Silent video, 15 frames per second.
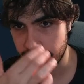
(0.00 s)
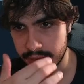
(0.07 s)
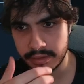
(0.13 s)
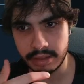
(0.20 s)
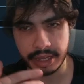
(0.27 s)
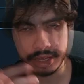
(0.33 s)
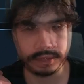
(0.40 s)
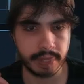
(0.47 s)

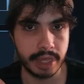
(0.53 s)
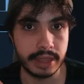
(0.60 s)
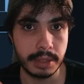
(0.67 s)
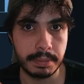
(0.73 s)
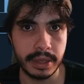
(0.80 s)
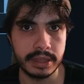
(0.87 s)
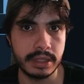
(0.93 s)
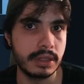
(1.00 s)
like
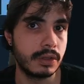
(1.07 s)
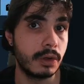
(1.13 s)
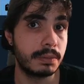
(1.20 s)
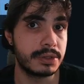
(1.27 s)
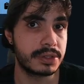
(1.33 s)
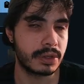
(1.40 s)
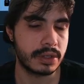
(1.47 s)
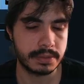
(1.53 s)
independent
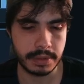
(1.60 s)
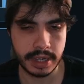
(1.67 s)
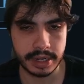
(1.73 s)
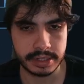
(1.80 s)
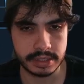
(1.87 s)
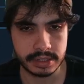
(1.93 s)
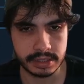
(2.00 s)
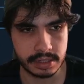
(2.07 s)
open source
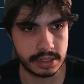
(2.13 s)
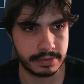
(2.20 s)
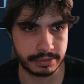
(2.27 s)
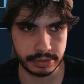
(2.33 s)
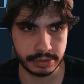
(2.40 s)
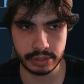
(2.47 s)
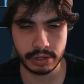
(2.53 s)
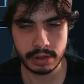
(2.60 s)
packages is
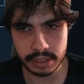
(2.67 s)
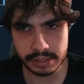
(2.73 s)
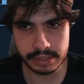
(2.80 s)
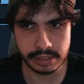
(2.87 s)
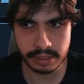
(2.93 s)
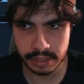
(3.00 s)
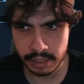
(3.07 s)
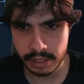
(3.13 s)
through
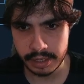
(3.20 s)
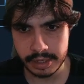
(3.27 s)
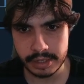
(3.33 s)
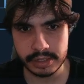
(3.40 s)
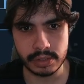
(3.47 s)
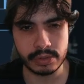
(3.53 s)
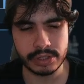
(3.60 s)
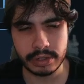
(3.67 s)
Chocolatey.
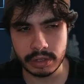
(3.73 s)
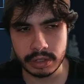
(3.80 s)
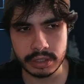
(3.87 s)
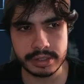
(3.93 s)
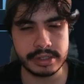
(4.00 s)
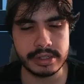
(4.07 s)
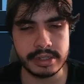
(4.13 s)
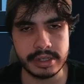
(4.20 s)
So
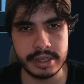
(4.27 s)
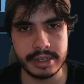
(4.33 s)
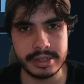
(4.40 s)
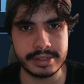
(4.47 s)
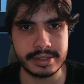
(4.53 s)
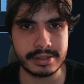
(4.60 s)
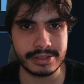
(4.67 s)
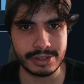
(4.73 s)
Chocolatey
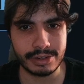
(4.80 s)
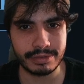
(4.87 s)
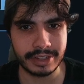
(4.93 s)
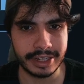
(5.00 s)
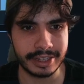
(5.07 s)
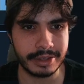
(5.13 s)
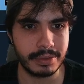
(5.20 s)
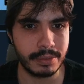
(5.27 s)
is sort of
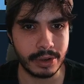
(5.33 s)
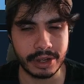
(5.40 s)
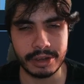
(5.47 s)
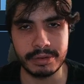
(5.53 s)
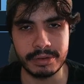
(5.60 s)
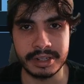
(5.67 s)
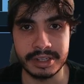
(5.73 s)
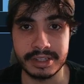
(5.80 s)
like what
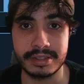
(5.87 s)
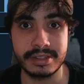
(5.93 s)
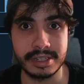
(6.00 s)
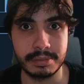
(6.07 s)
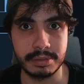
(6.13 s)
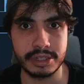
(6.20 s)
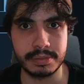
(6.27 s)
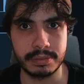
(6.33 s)
Conan is to
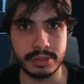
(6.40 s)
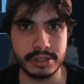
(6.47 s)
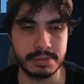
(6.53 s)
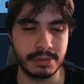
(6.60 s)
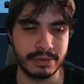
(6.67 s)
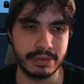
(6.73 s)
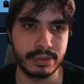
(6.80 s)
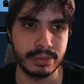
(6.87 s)
C++,
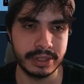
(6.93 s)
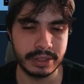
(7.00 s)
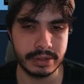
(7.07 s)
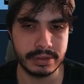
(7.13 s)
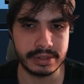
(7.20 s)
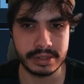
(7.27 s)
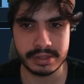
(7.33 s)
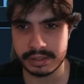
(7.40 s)
but for
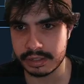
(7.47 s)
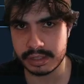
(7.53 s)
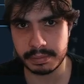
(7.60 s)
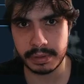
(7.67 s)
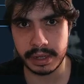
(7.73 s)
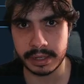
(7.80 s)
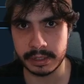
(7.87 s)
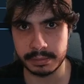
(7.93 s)
Windows. It's just a
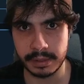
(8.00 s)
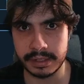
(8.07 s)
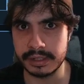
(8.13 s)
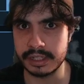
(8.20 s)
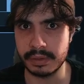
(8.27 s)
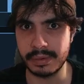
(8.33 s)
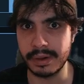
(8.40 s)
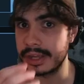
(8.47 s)
package
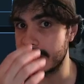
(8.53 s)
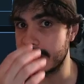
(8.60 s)
manager where